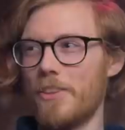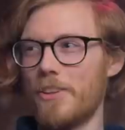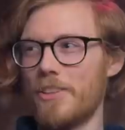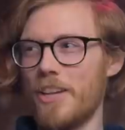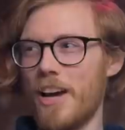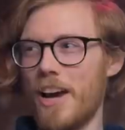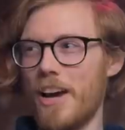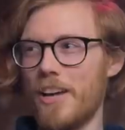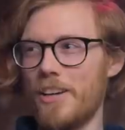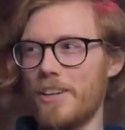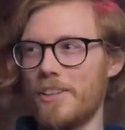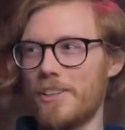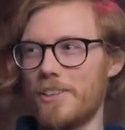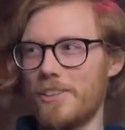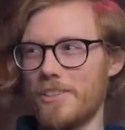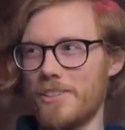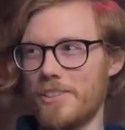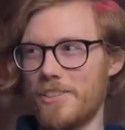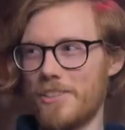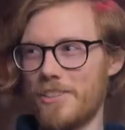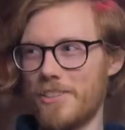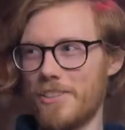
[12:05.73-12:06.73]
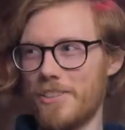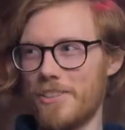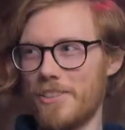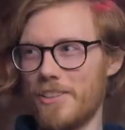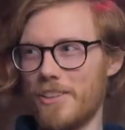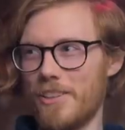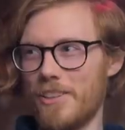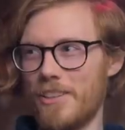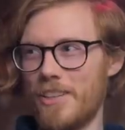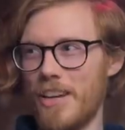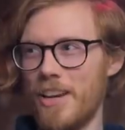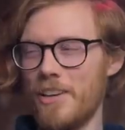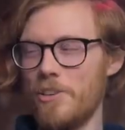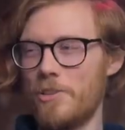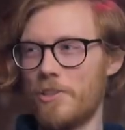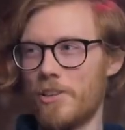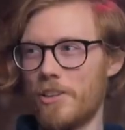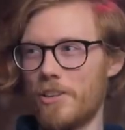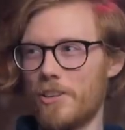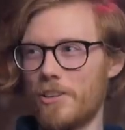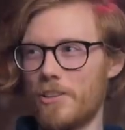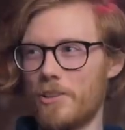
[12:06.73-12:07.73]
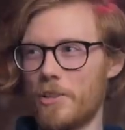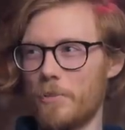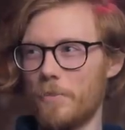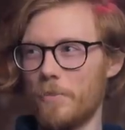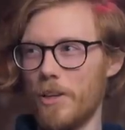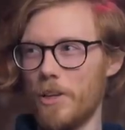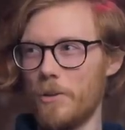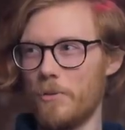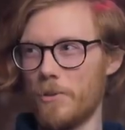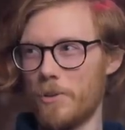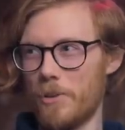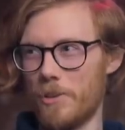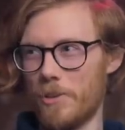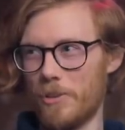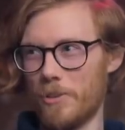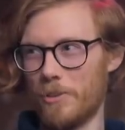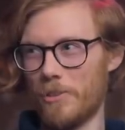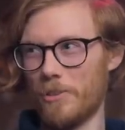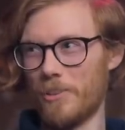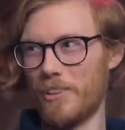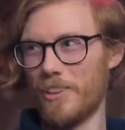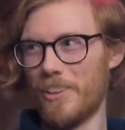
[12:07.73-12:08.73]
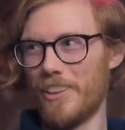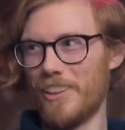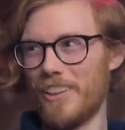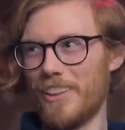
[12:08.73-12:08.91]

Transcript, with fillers: the tiger's attention to play with you.